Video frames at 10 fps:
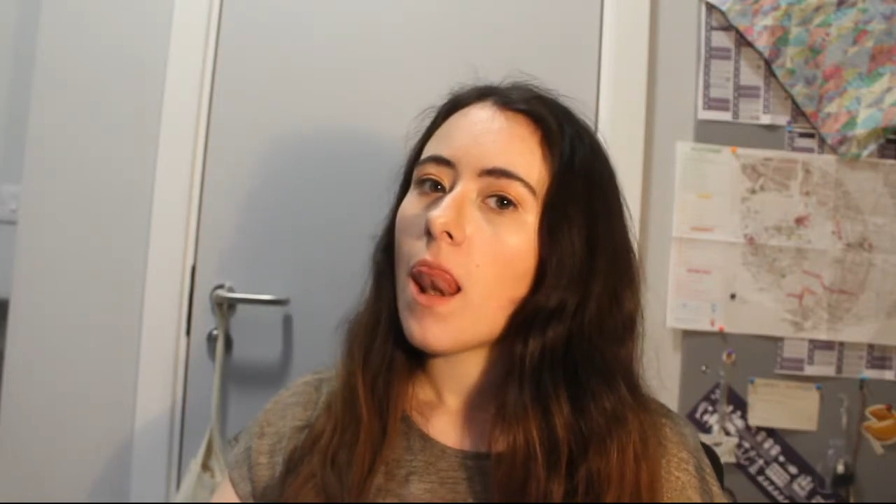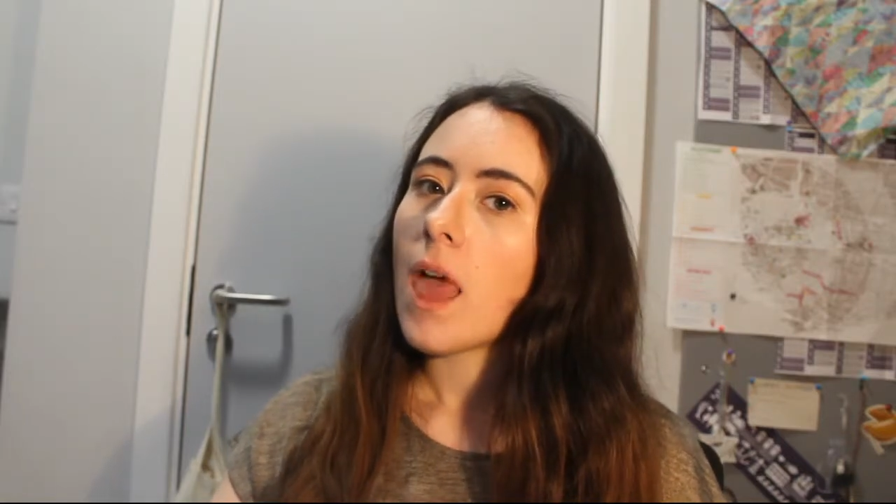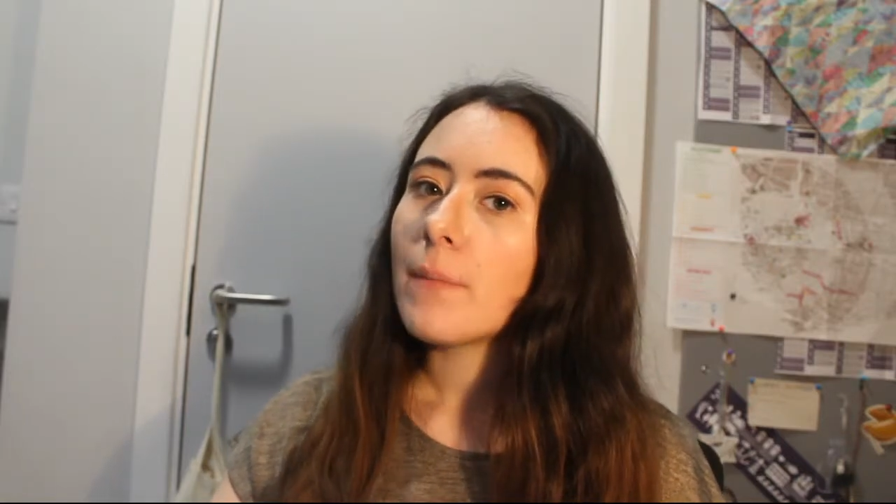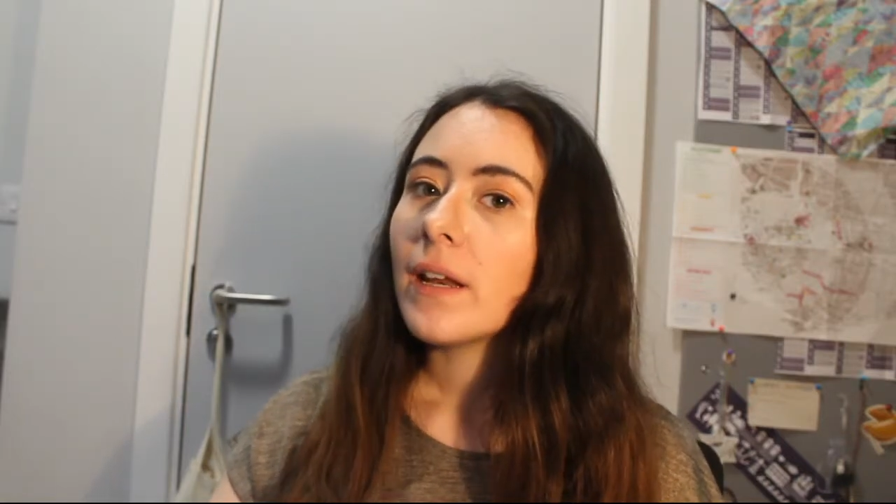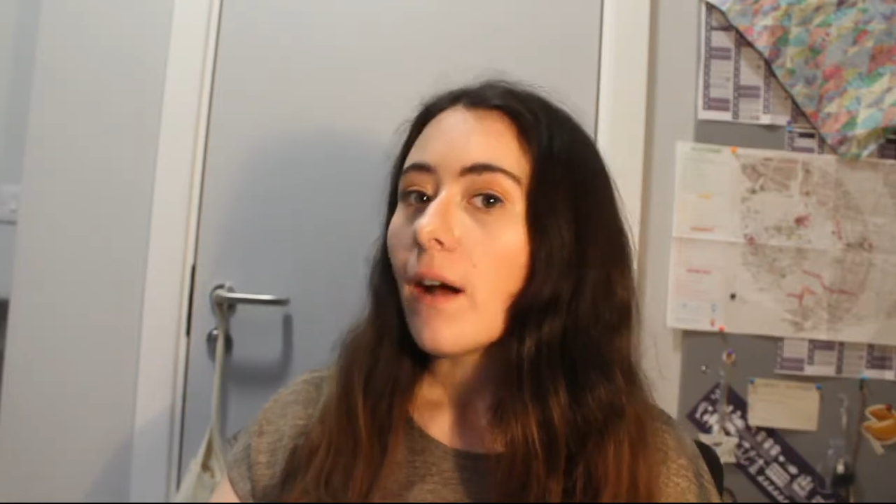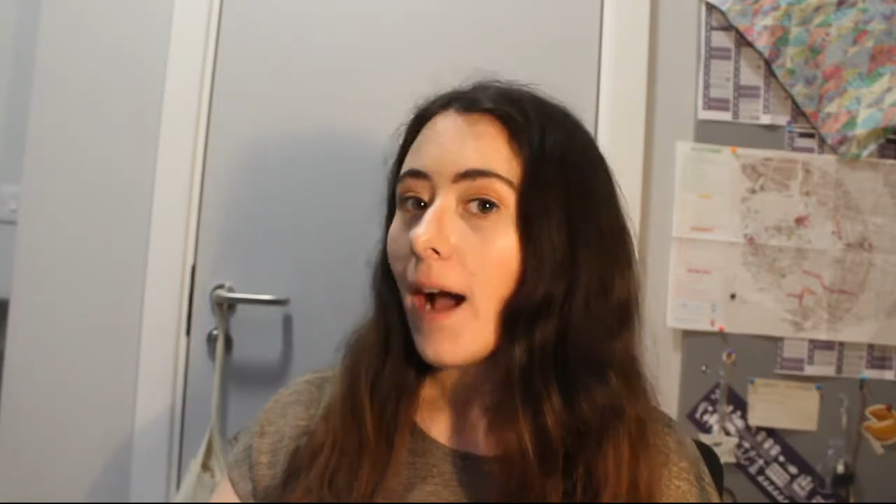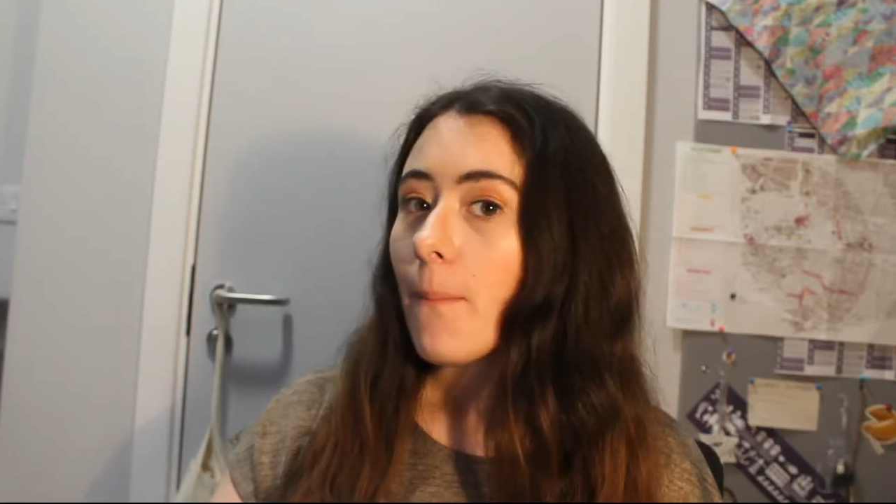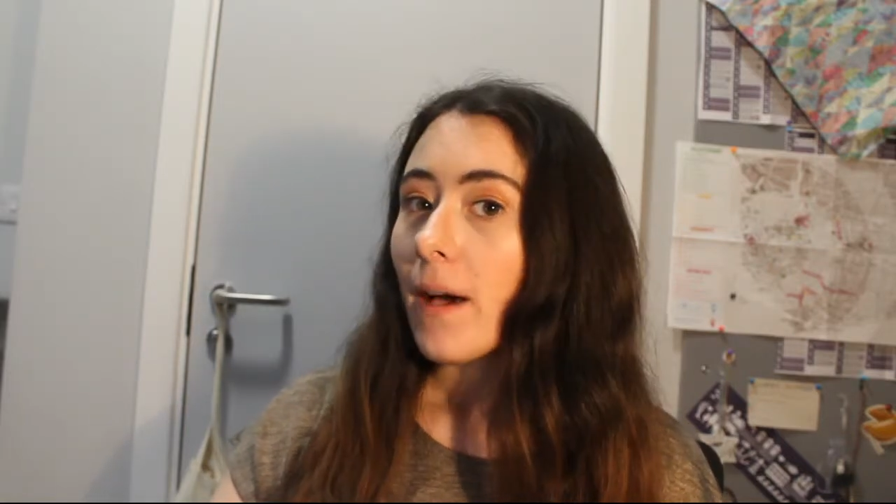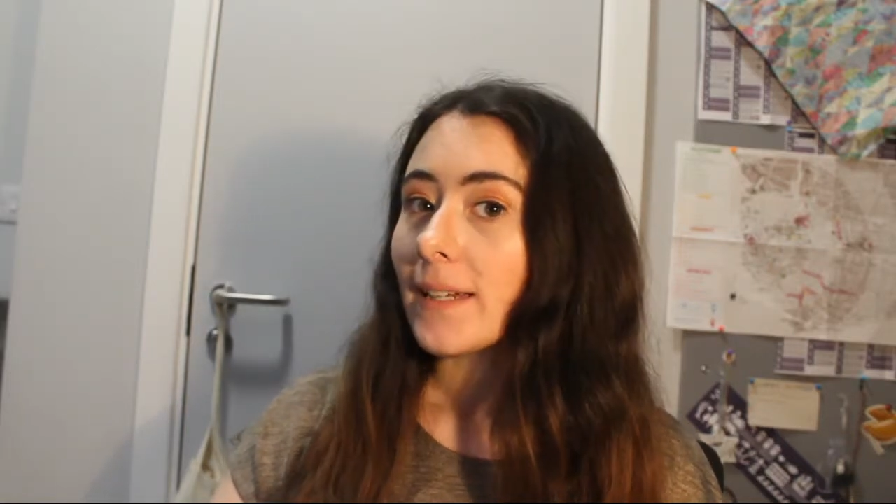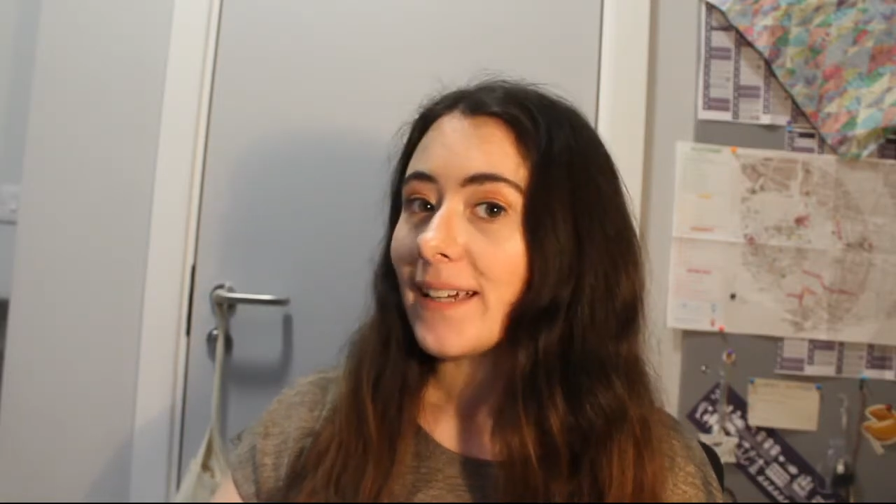Let me know how
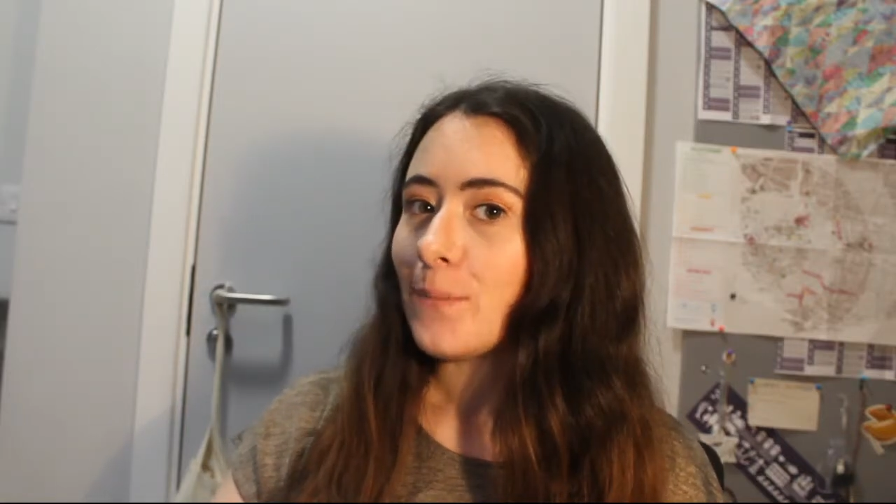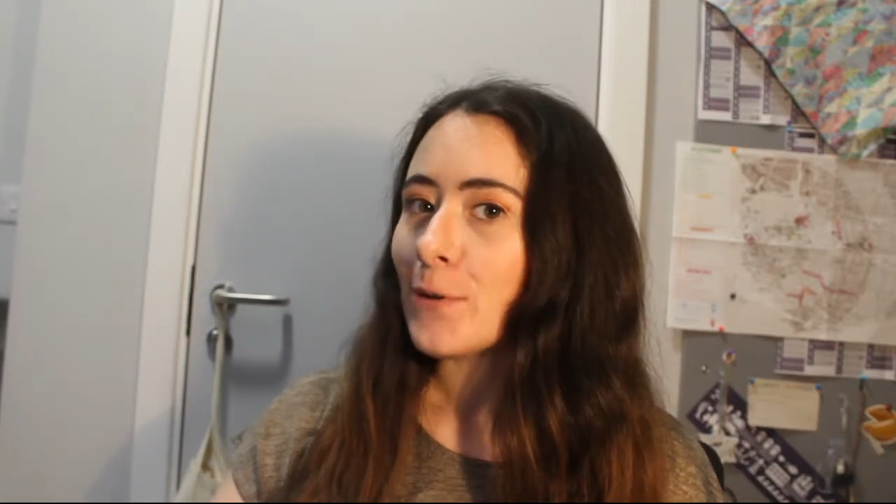badly I